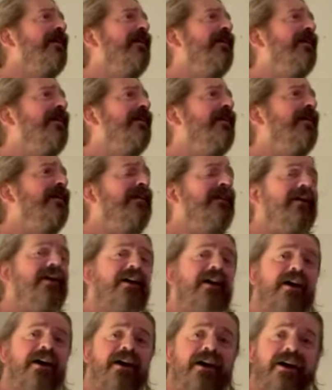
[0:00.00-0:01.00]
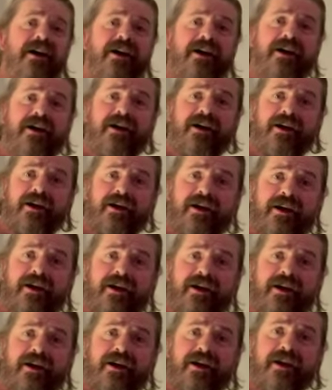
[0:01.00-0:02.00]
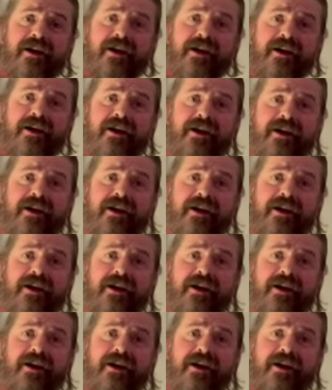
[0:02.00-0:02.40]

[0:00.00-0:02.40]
Nobody speaks.